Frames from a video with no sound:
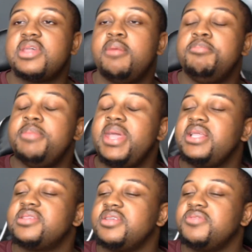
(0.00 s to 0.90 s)

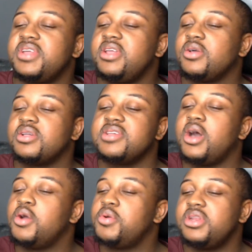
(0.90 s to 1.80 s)
Amazing video, because I
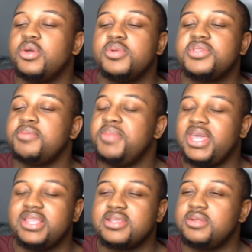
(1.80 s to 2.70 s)
already know it's
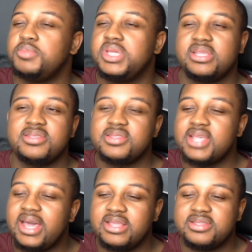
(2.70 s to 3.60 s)
amazing because it's
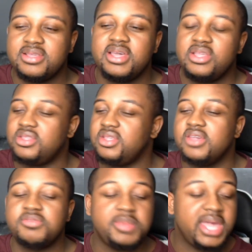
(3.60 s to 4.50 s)
IZA and she gives me